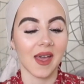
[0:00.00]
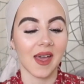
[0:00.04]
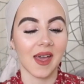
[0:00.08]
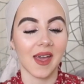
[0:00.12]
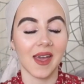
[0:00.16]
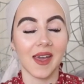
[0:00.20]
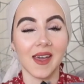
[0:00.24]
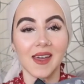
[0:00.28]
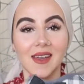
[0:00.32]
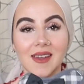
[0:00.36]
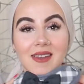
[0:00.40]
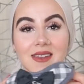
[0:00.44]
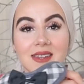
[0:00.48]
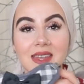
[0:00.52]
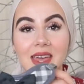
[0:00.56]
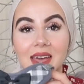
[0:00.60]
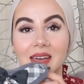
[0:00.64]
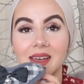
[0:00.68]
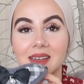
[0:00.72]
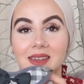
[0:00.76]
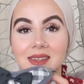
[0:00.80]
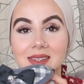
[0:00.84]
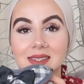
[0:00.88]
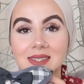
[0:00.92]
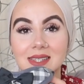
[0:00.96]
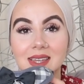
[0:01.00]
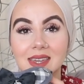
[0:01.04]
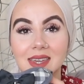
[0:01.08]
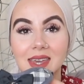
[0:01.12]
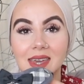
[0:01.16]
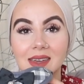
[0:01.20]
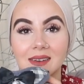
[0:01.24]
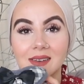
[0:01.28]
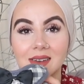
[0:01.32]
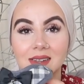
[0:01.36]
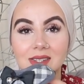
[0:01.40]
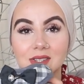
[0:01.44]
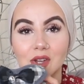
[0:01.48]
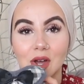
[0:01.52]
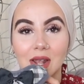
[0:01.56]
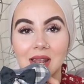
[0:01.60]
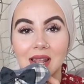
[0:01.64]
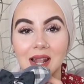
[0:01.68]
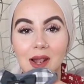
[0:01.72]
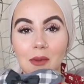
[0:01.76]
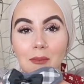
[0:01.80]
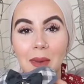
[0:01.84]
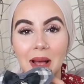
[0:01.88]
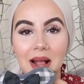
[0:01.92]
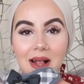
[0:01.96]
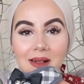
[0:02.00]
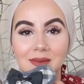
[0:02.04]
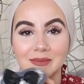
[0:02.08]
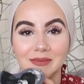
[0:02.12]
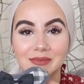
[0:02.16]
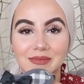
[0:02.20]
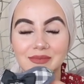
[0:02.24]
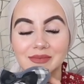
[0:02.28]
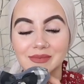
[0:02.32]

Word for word: and yeah it's cute it's got a little bell